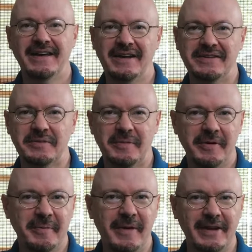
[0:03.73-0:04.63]
guys, and
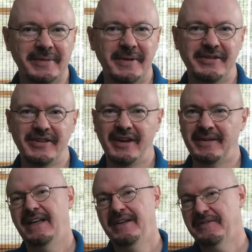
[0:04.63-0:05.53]
welcome back to my
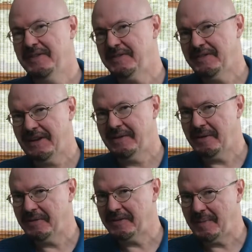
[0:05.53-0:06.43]
channel. If this video
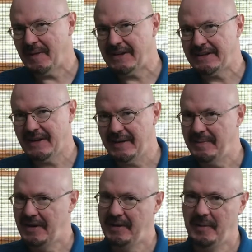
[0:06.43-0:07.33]
goes up on time,
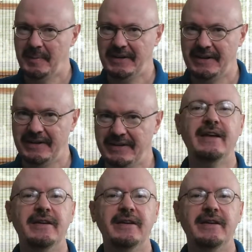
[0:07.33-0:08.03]
and I hope it does,